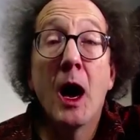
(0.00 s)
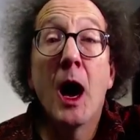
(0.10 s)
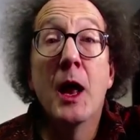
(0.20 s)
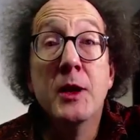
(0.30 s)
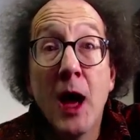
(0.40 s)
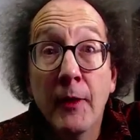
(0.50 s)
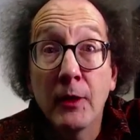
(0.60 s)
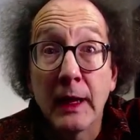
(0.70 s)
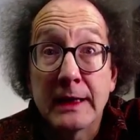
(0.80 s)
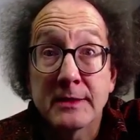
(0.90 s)
Another
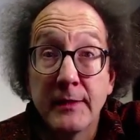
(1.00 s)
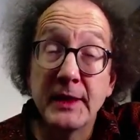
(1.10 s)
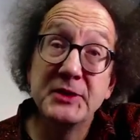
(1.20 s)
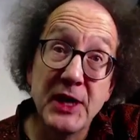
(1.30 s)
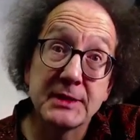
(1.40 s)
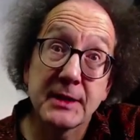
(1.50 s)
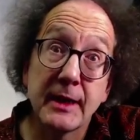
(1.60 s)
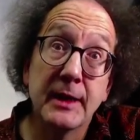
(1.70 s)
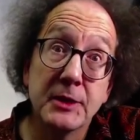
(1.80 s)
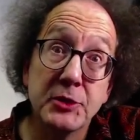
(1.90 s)
lesson that Jessica
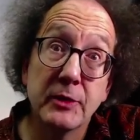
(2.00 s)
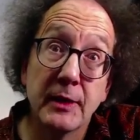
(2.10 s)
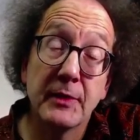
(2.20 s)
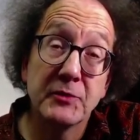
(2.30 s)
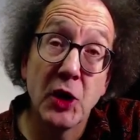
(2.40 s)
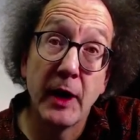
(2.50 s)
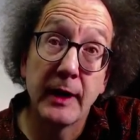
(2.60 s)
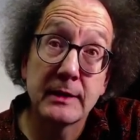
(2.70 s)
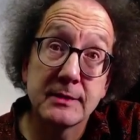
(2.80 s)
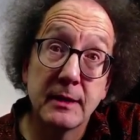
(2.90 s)
and Judith have taught
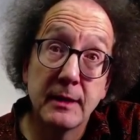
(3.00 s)
us